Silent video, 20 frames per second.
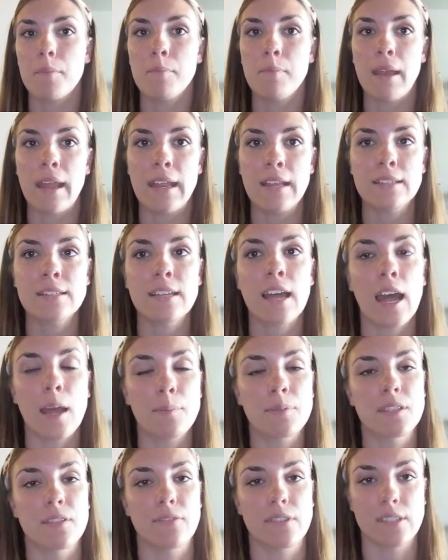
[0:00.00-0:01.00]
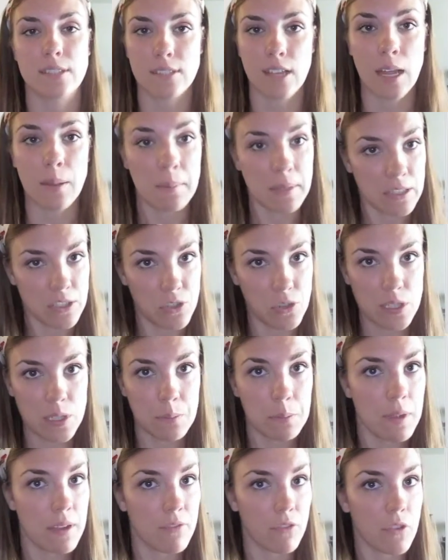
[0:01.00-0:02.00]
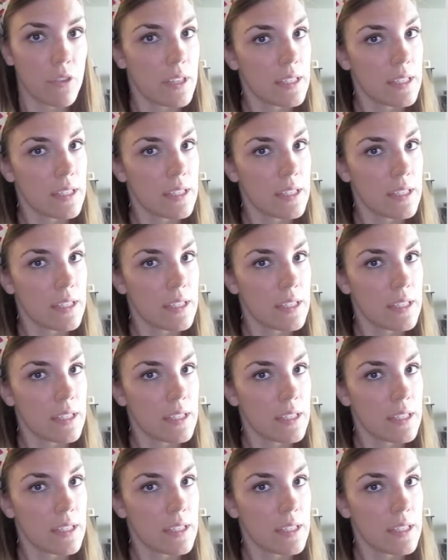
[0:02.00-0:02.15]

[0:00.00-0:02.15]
main types of assignments you submit for